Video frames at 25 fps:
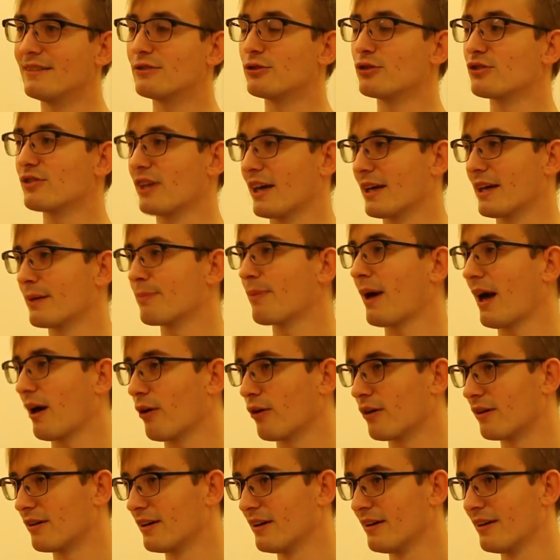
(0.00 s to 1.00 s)
to take
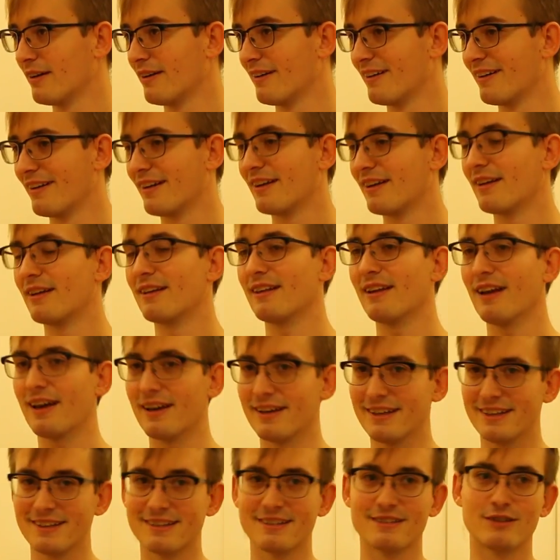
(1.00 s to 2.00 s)
power,
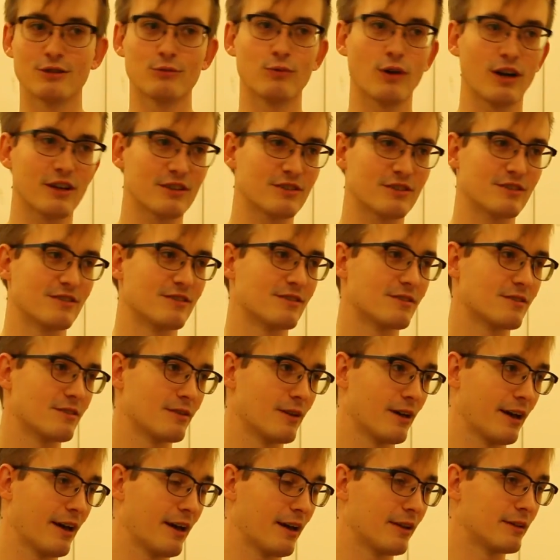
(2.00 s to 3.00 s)
like the Russians,
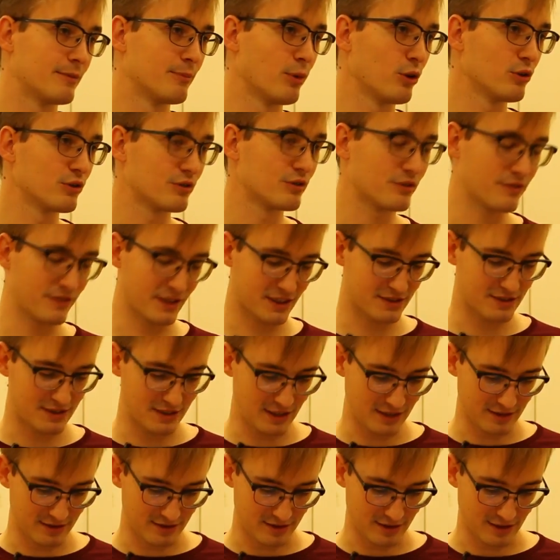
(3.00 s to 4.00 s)
the Bolsheviks
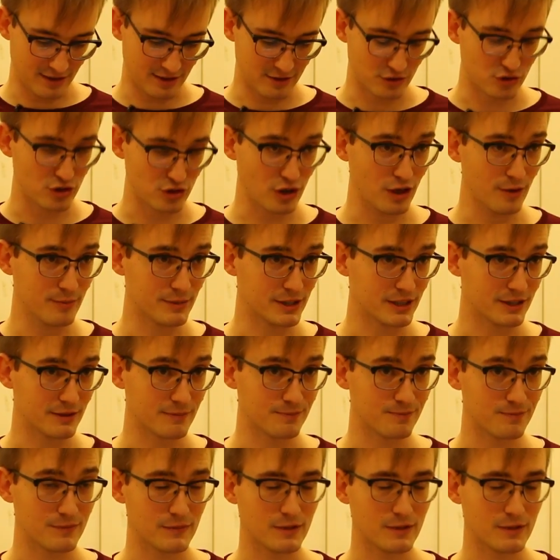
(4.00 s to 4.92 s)
did in Germany,